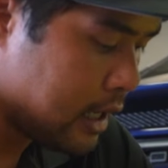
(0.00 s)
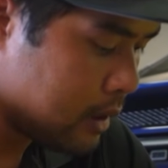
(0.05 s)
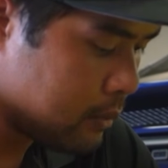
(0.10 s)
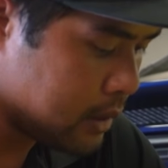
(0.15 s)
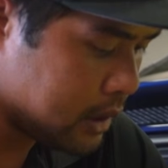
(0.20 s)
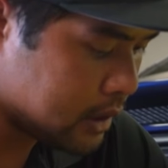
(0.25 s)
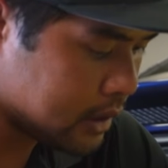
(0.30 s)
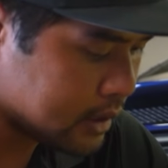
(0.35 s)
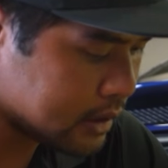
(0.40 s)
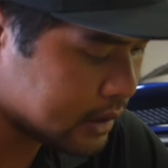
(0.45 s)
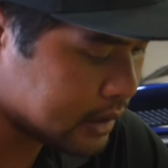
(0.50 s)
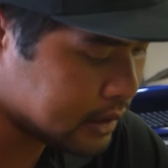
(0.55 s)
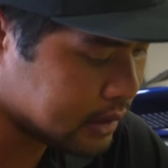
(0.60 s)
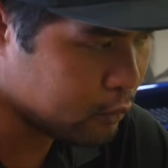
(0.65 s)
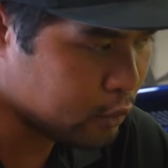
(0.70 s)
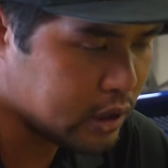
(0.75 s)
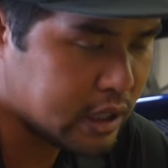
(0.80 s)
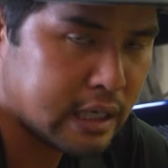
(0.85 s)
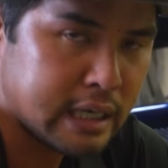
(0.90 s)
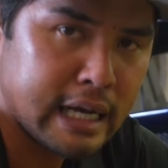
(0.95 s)
because
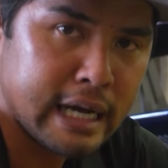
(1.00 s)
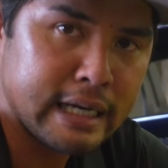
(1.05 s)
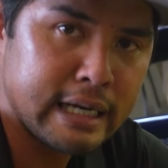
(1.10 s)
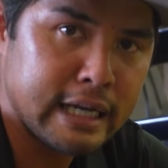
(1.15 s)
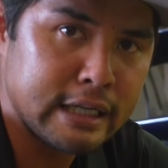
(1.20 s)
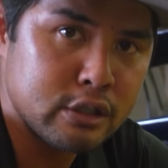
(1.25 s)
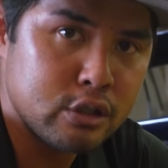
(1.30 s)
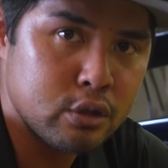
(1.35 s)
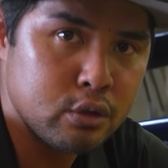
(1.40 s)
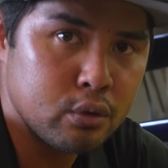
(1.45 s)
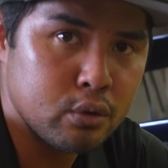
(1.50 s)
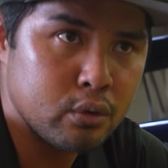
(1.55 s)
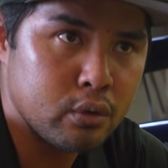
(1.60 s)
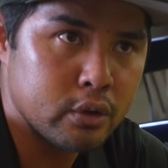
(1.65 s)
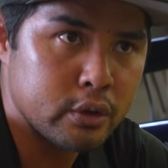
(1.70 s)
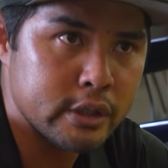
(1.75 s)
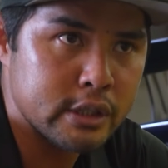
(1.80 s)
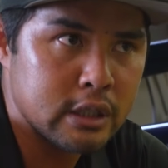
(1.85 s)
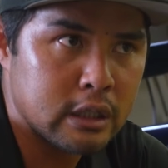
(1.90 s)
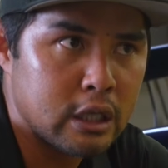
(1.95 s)
with the 992,
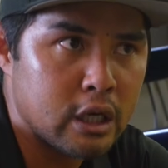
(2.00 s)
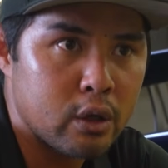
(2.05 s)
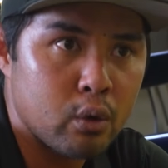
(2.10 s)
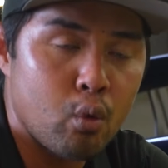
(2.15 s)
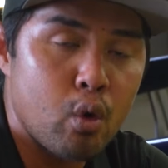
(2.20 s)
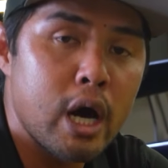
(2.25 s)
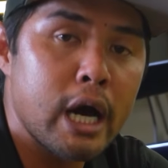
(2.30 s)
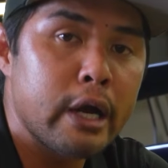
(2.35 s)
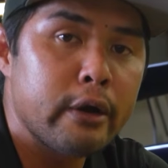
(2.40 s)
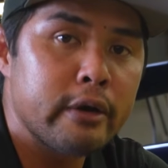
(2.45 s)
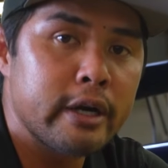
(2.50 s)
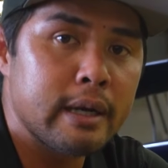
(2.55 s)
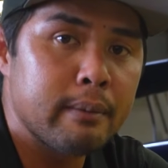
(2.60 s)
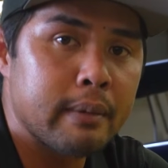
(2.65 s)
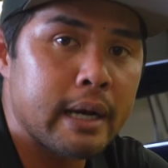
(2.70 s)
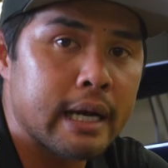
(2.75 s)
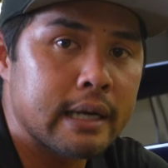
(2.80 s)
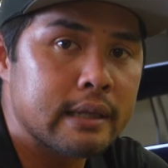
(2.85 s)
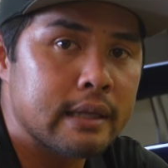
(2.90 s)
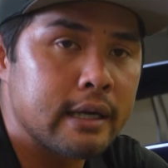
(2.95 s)
there is a lot of wiring
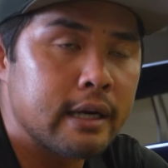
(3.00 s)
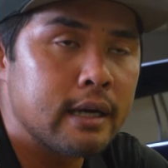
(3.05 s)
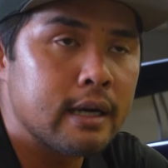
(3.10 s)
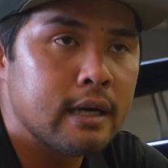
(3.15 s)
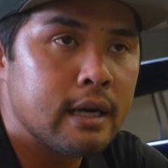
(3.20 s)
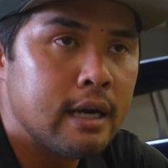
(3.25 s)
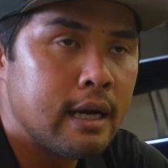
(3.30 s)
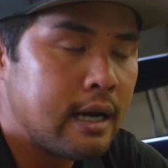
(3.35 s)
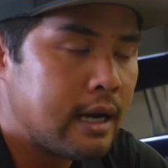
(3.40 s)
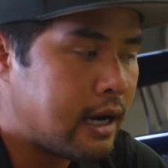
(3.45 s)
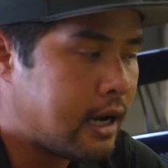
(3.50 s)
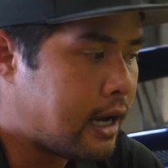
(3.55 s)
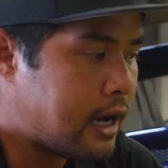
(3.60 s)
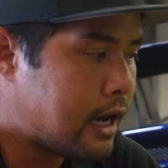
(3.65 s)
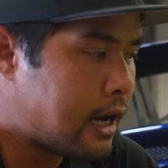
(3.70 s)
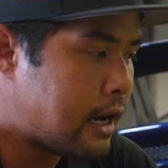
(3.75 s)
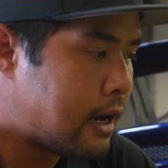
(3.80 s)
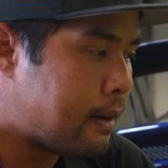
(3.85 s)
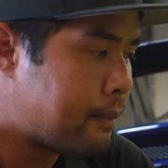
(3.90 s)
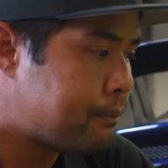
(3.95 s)
back there.
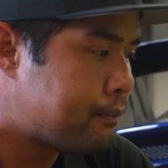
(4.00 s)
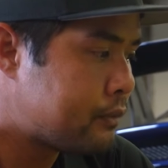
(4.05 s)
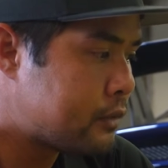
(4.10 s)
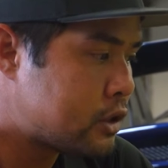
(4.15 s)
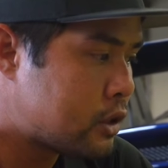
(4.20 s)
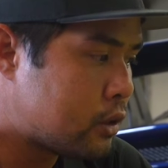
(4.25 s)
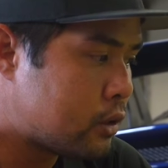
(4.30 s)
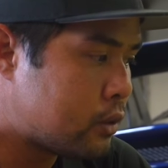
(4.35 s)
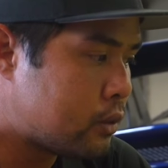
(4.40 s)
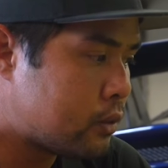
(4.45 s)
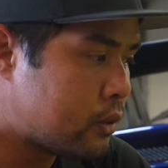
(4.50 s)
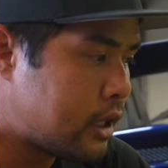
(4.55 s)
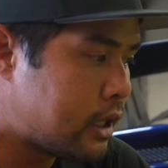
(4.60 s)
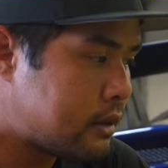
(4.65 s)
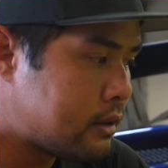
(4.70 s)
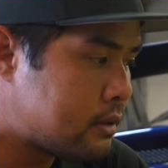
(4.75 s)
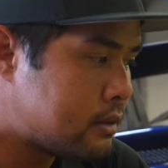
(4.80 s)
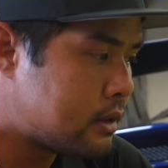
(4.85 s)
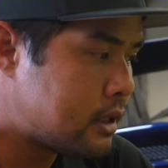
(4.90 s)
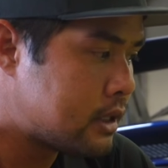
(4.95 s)
So
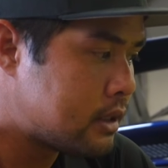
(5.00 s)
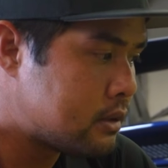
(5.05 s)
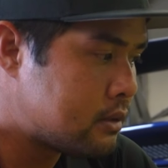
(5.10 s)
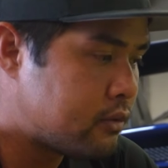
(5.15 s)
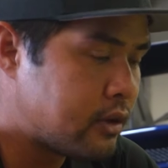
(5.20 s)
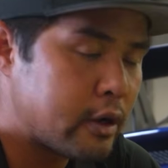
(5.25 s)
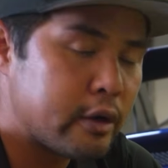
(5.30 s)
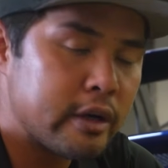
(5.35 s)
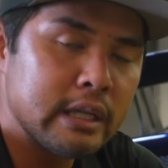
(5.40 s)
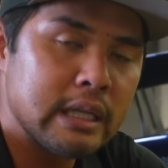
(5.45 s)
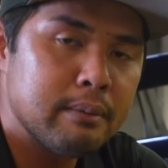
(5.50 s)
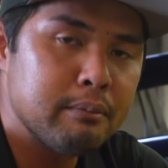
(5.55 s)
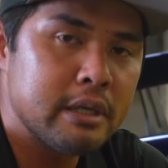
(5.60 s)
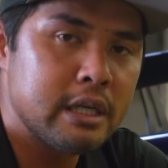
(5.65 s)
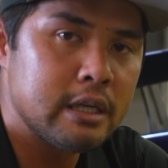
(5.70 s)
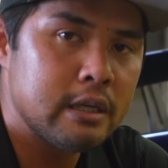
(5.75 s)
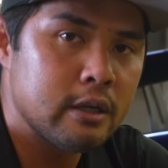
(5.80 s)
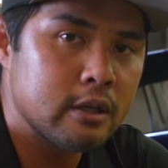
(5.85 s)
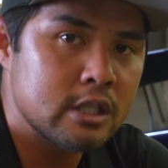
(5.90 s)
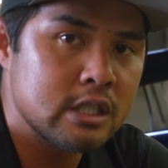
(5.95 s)
it's very
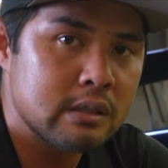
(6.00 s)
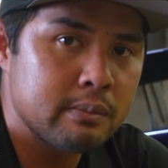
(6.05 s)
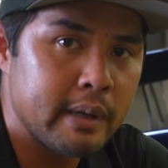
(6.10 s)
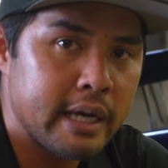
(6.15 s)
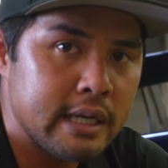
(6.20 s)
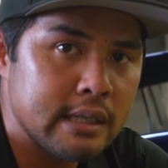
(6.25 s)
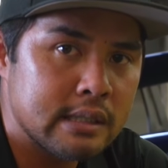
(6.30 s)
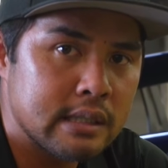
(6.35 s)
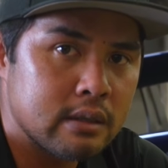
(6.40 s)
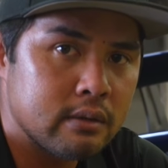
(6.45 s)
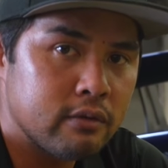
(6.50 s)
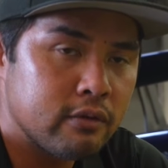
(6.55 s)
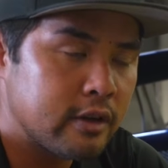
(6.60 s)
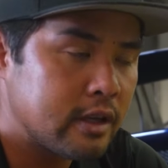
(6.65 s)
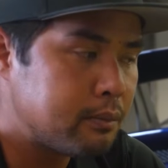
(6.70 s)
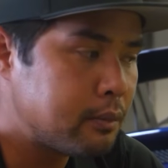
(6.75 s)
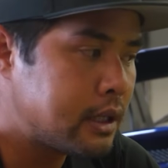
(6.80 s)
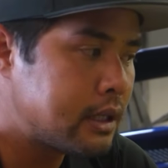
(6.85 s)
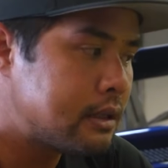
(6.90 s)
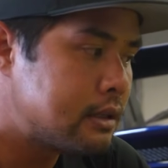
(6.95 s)
limited on space and
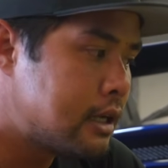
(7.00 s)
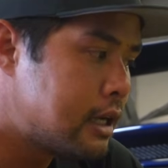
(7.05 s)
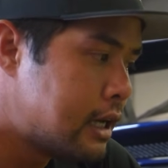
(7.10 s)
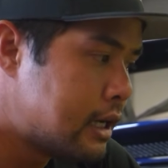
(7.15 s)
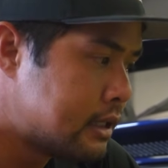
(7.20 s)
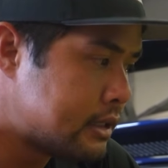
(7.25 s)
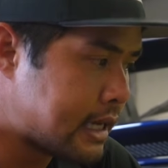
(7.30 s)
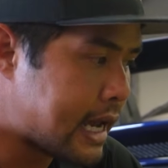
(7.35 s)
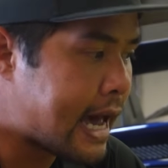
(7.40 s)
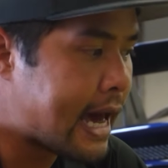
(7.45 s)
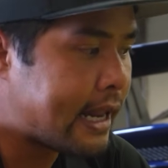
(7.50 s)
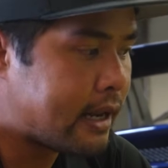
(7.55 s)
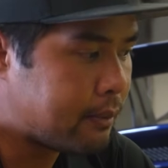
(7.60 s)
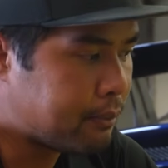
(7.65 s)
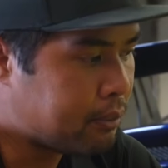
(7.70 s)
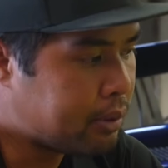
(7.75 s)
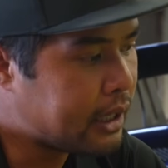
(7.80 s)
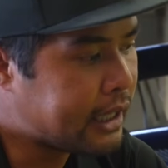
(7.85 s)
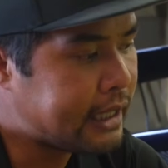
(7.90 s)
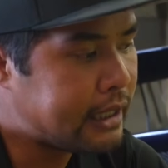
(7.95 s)
fitment to add a
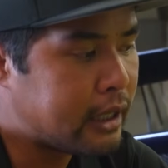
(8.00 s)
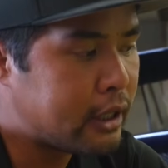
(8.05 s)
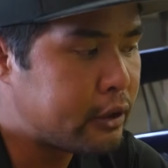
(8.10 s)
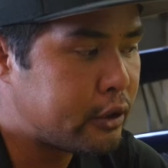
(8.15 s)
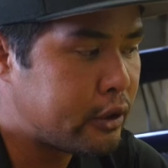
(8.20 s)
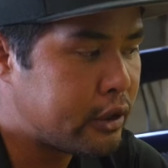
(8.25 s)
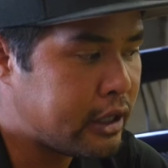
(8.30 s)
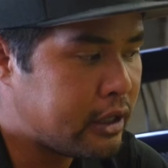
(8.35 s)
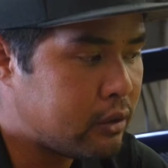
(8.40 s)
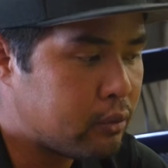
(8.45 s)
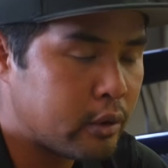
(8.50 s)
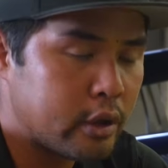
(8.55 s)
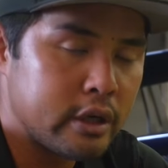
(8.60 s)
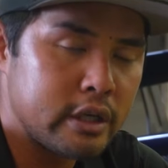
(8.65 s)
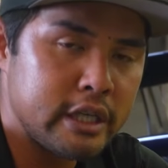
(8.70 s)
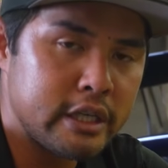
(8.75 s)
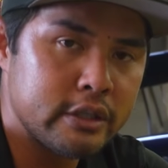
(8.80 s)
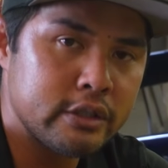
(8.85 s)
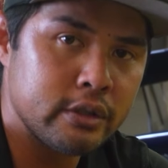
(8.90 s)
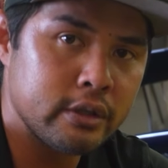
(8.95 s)
plate underneath where it
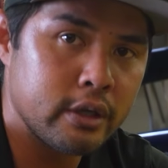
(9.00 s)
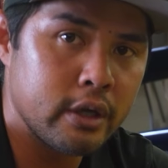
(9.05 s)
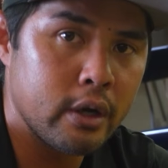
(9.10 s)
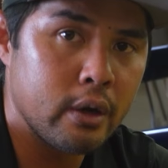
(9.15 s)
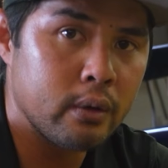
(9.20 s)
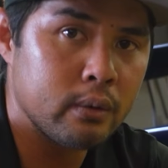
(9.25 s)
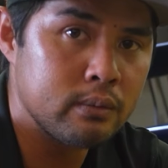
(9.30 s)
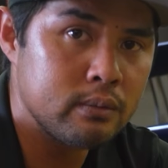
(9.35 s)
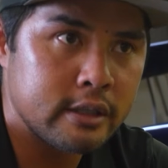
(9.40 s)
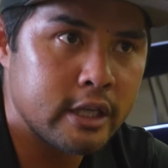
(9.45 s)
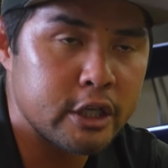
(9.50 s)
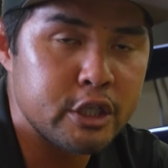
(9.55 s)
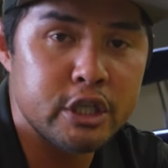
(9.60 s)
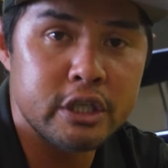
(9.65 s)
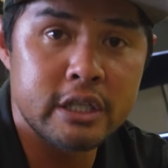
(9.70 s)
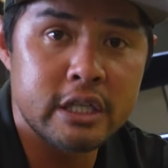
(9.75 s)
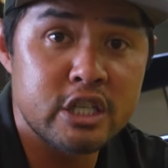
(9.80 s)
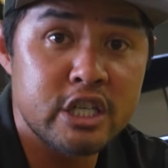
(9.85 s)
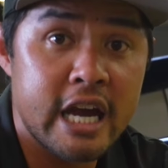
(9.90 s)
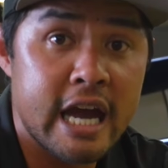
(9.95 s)
needs to go,
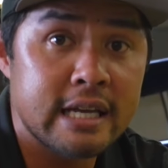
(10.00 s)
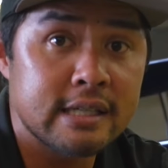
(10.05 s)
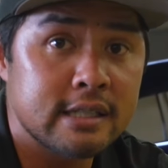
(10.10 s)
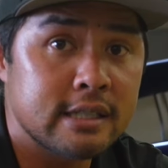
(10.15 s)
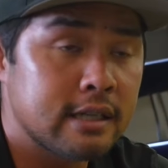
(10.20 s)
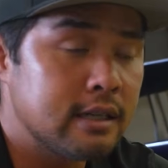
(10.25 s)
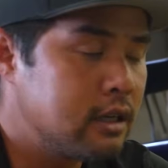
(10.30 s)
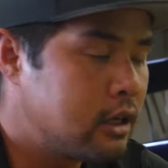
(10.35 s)
touching the chassis.